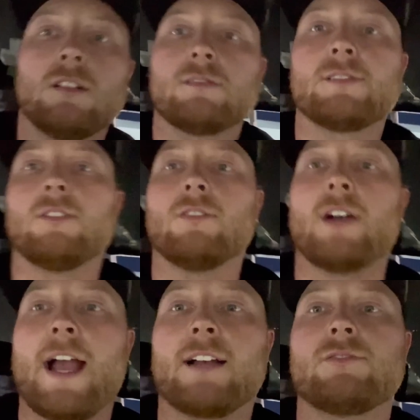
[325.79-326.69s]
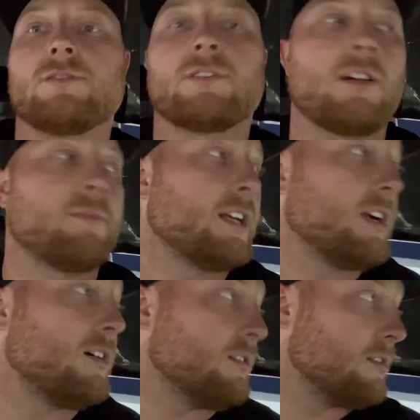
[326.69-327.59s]
So axles are coming
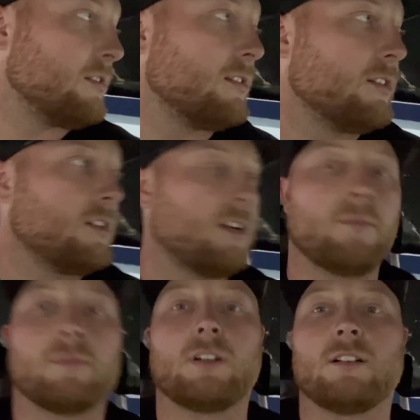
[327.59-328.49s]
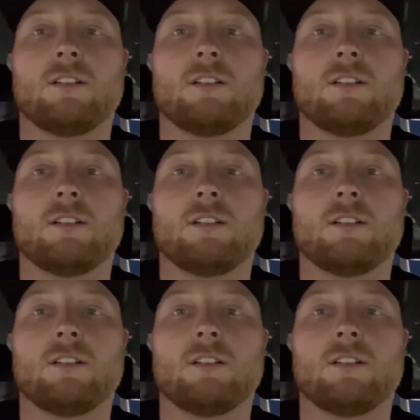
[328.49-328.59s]
out. I'm gonna